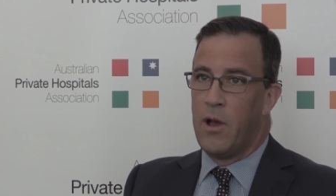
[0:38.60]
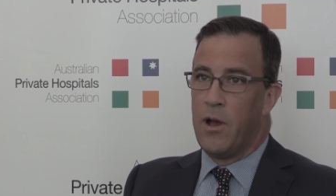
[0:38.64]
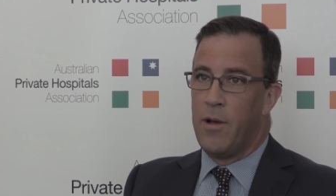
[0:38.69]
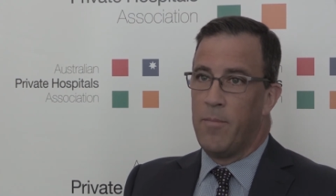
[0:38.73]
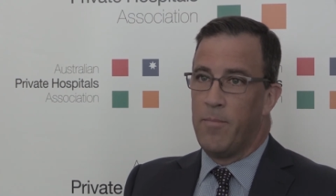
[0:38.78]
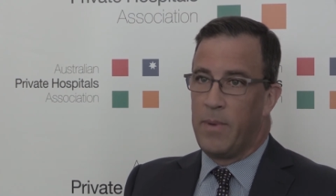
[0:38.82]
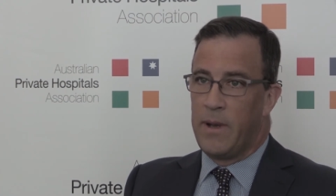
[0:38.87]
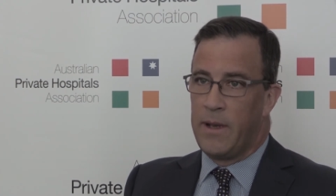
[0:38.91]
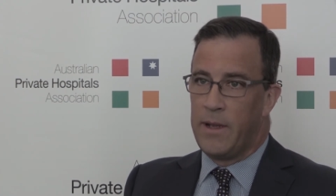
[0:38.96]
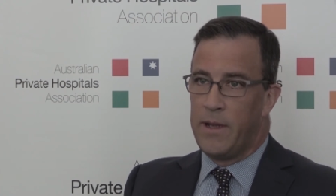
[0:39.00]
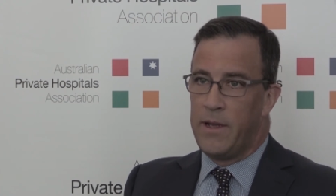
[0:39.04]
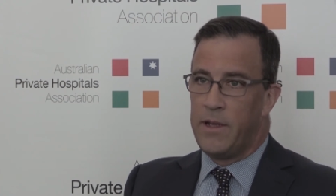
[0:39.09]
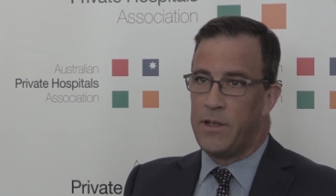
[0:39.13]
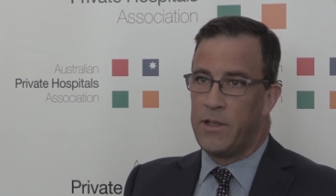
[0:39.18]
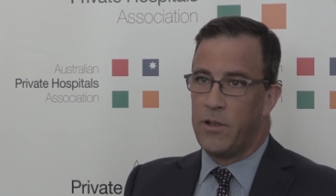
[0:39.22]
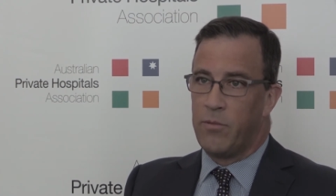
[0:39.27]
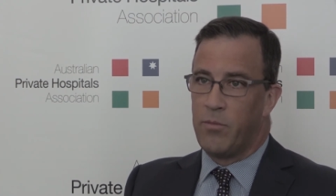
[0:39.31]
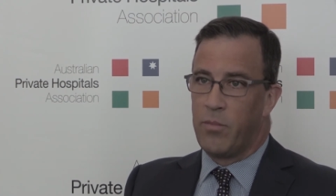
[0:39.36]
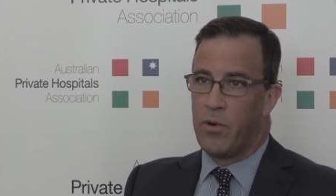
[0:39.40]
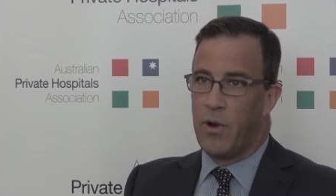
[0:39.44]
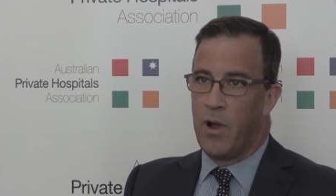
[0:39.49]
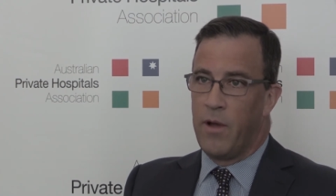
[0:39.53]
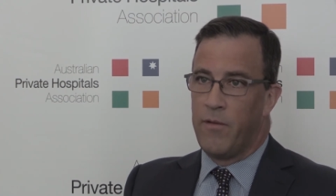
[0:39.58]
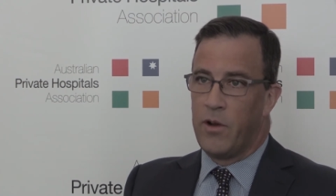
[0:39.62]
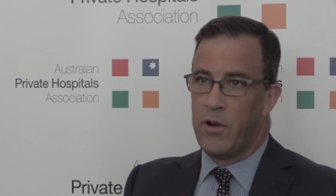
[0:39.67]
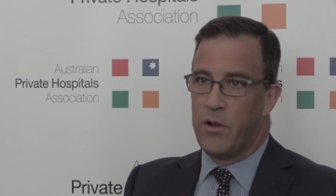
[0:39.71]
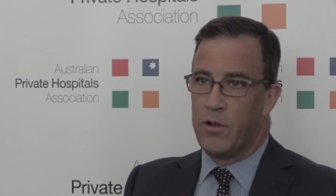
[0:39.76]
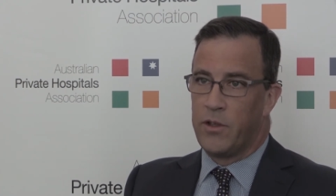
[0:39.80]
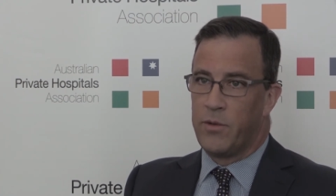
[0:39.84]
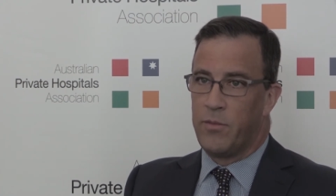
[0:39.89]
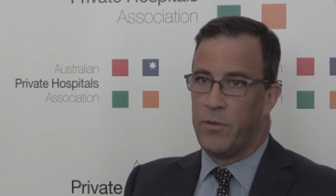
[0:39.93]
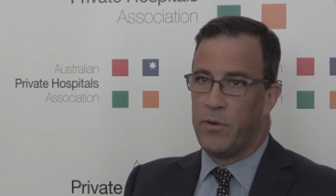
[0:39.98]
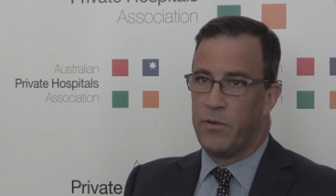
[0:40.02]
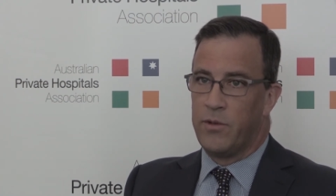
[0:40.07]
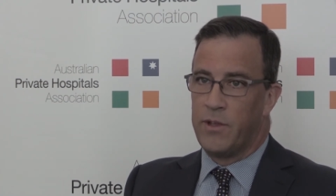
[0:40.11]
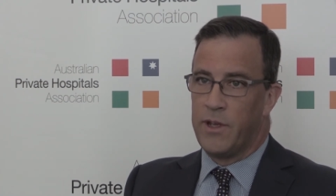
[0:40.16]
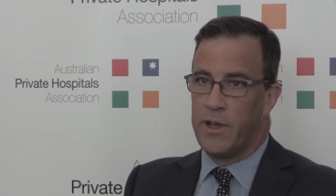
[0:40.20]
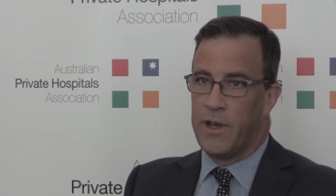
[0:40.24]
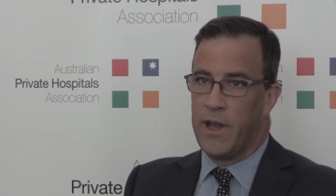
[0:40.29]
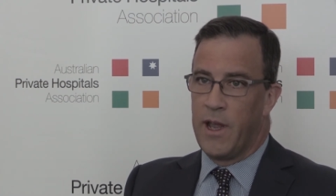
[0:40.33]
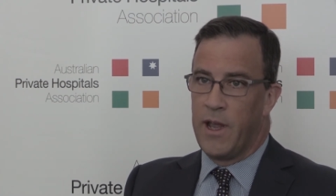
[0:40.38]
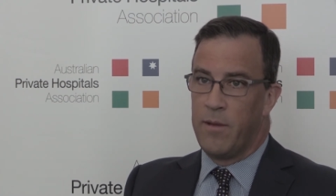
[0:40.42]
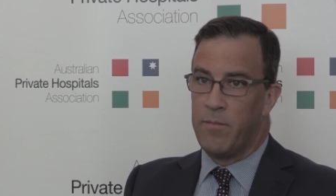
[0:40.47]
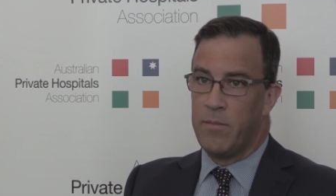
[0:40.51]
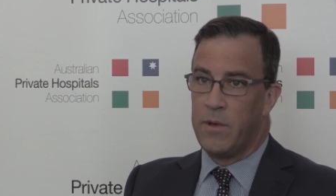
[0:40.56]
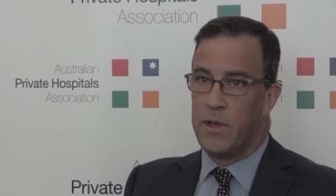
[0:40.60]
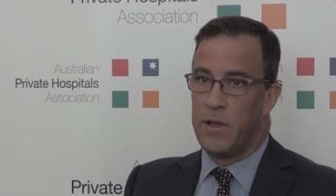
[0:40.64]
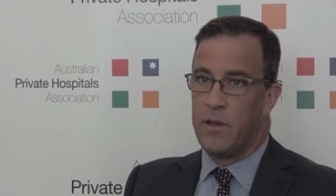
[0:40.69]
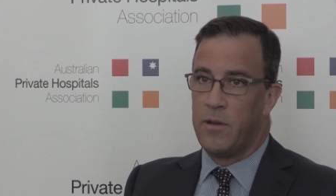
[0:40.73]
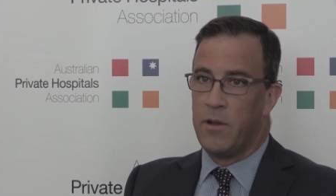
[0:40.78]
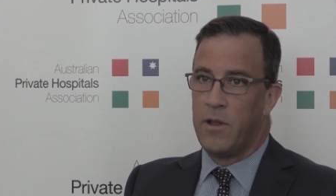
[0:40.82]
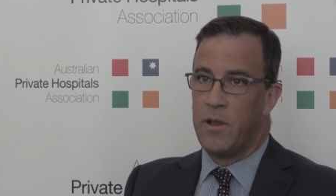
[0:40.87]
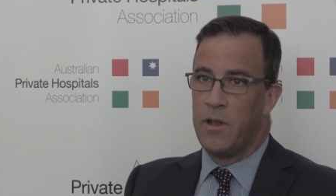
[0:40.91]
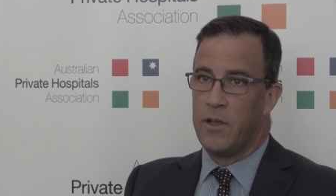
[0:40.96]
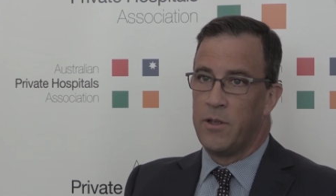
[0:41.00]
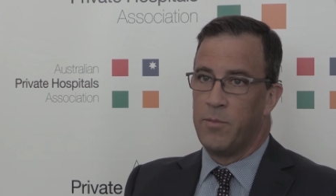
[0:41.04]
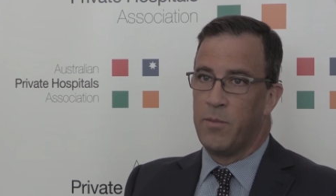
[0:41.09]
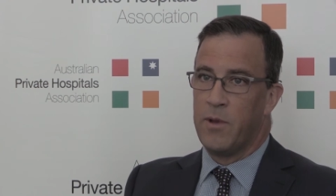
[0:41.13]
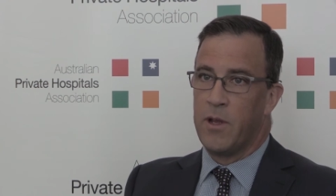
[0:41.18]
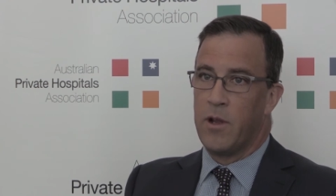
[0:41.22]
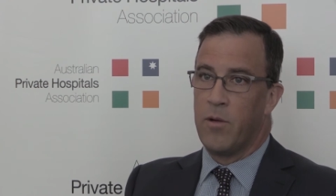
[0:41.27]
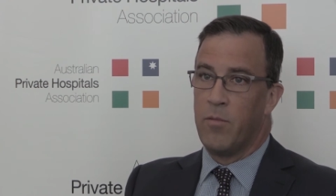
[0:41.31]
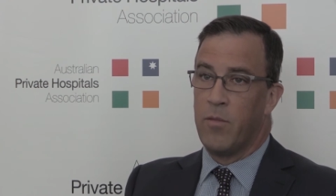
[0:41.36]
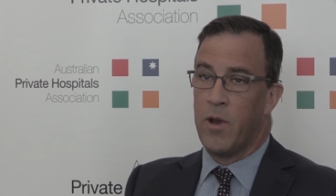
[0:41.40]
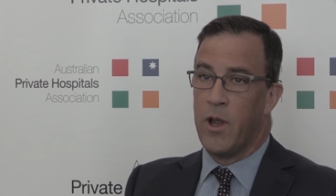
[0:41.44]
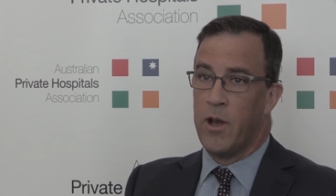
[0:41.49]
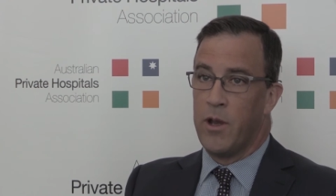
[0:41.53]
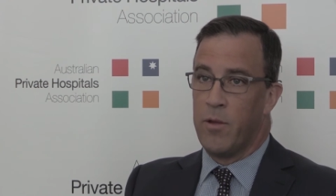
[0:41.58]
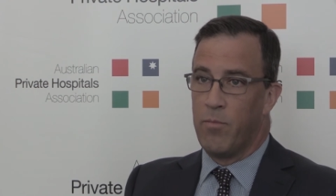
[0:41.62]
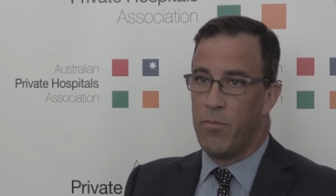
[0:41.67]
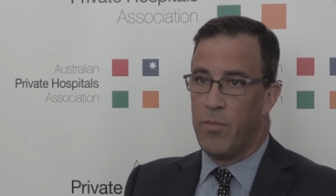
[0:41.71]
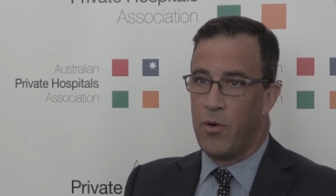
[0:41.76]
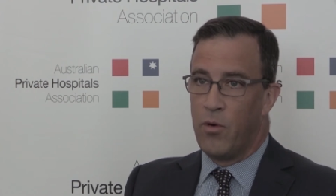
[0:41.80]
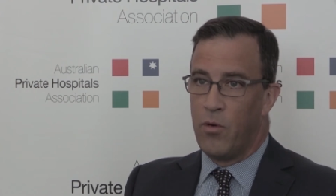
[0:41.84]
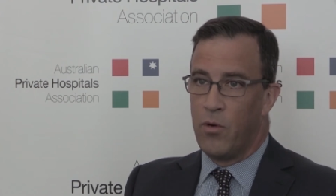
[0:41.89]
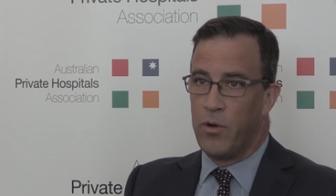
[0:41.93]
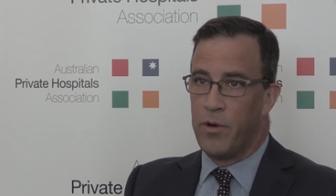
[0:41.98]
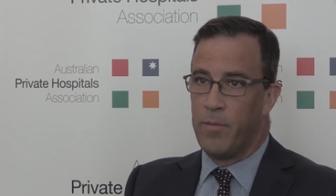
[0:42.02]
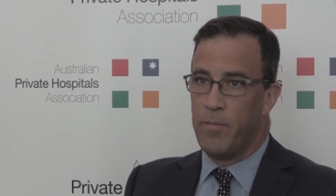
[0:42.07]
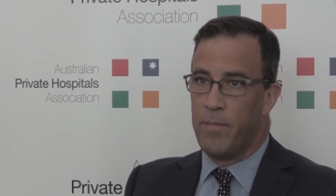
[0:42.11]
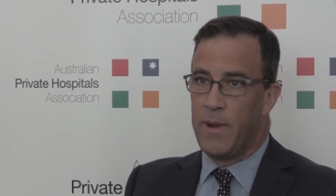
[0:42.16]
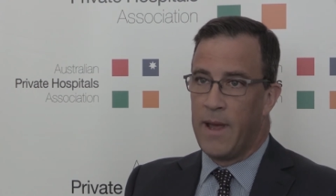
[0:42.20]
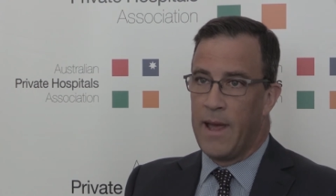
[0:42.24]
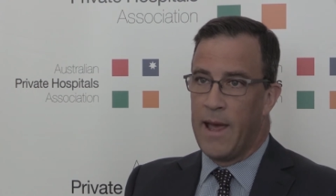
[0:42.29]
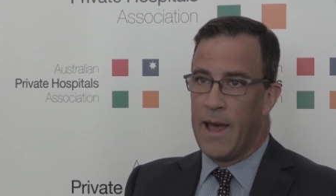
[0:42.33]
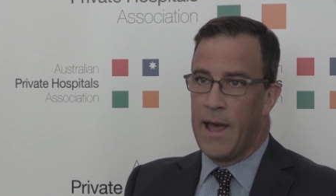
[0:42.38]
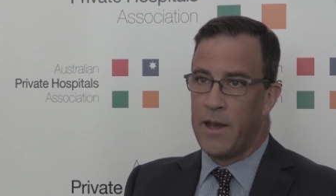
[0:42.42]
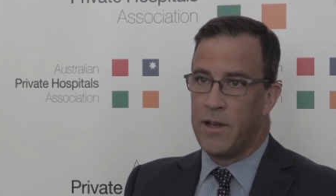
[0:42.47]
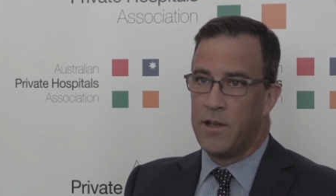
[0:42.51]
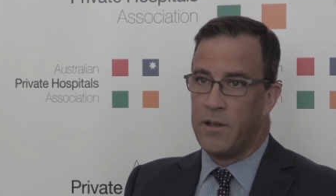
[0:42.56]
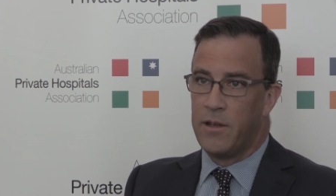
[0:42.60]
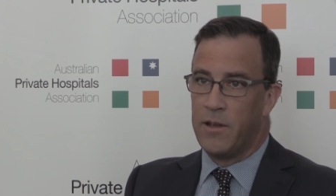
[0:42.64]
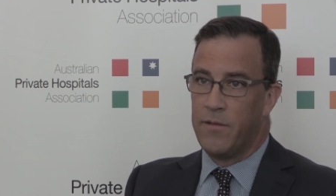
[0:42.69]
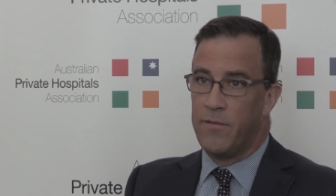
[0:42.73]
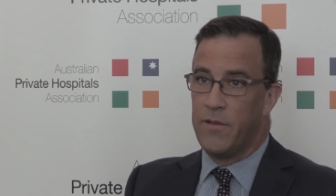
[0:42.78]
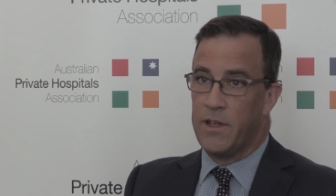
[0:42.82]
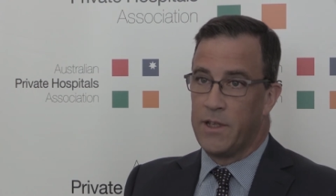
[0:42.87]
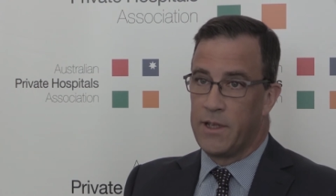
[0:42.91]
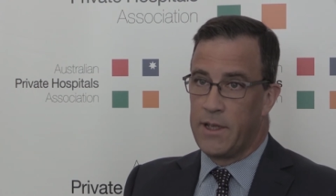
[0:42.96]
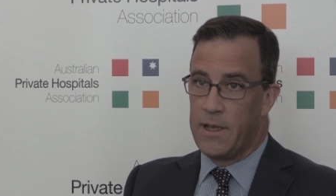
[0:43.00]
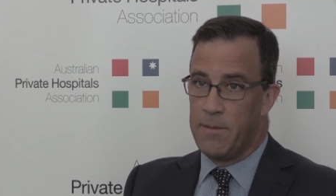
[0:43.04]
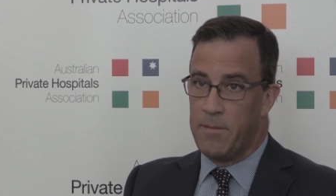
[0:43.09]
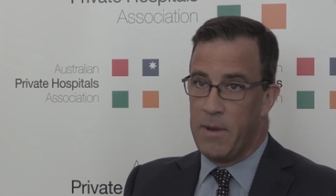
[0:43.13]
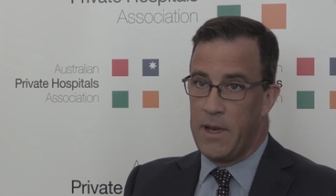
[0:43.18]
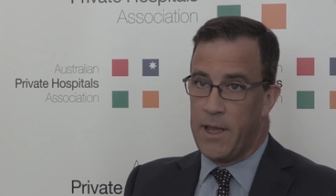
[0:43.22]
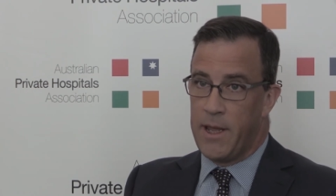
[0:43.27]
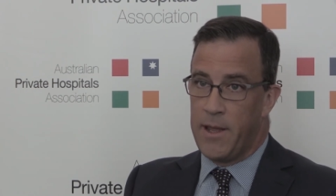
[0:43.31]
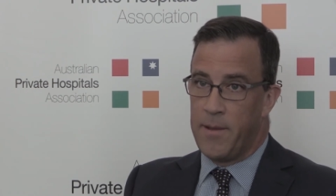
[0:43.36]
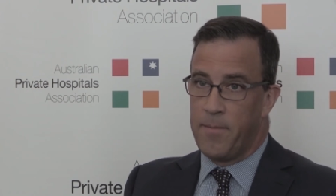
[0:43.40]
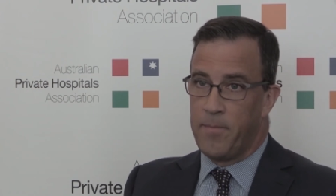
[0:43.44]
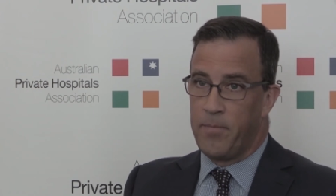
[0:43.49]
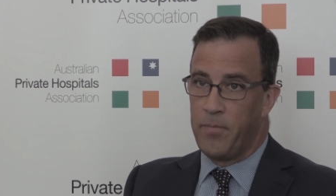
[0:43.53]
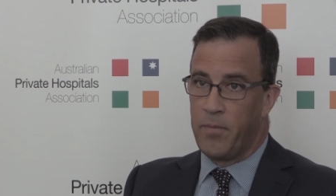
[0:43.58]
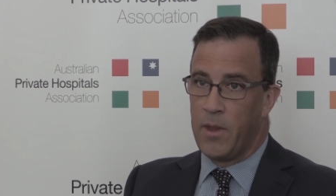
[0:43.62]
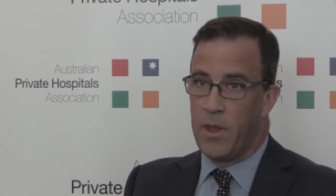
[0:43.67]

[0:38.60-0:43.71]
I'm pleased that private hospitals are named as being an important part of this committee.